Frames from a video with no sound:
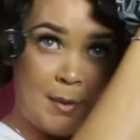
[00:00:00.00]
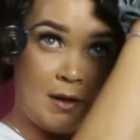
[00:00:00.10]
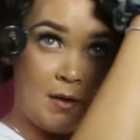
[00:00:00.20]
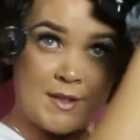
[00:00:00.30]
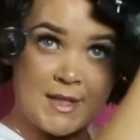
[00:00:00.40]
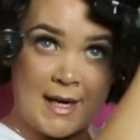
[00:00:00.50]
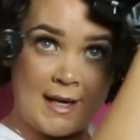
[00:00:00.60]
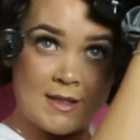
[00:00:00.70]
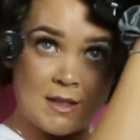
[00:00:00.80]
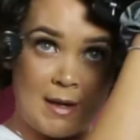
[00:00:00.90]
big on the
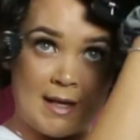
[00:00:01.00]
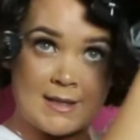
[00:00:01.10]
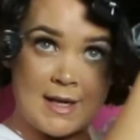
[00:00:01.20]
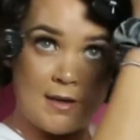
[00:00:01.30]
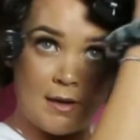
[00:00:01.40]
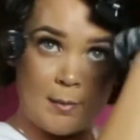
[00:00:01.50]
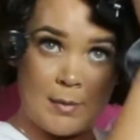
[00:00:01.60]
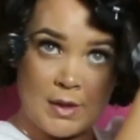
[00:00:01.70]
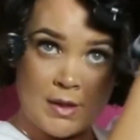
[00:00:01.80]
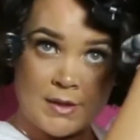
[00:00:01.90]
side, so I set them
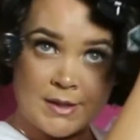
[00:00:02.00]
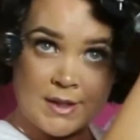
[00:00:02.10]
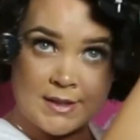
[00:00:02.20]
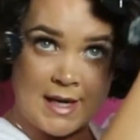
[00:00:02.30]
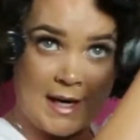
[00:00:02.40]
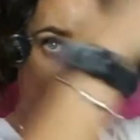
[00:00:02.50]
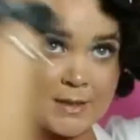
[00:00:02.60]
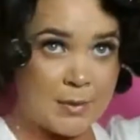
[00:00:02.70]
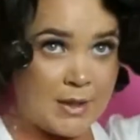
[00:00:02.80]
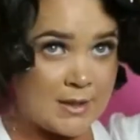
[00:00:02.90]
to the sides,
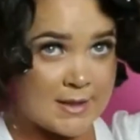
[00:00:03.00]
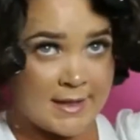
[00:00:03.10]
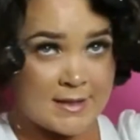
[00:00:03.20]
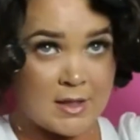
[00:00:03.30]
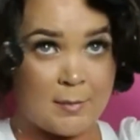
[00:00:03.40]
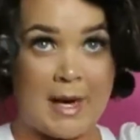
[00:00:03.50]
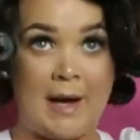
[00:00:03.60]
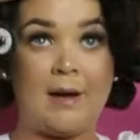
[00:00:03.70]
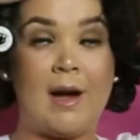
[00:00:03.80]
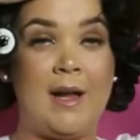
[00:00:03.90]
but you can set it to the
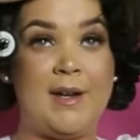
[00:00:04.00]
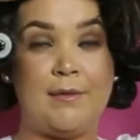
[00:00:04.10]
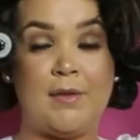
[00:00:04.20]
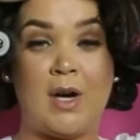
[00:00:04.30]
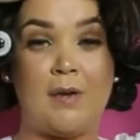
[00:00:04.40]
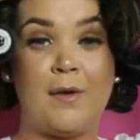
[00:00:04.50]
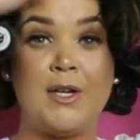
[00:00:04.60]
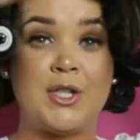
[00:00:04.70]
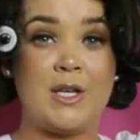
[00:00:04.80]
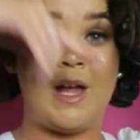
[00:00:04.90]
back, and if you've got a
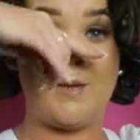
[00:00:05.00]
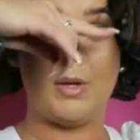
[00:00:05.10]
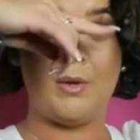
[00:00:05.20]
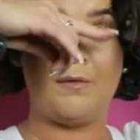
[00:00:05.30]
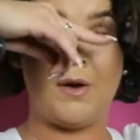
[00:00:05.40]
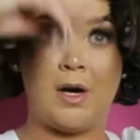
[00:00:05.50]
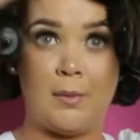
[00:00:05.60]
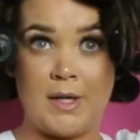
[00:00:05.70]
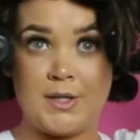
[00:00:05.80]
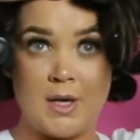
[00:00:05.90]
fringe that you like blowing
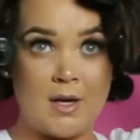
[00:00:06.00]
forward,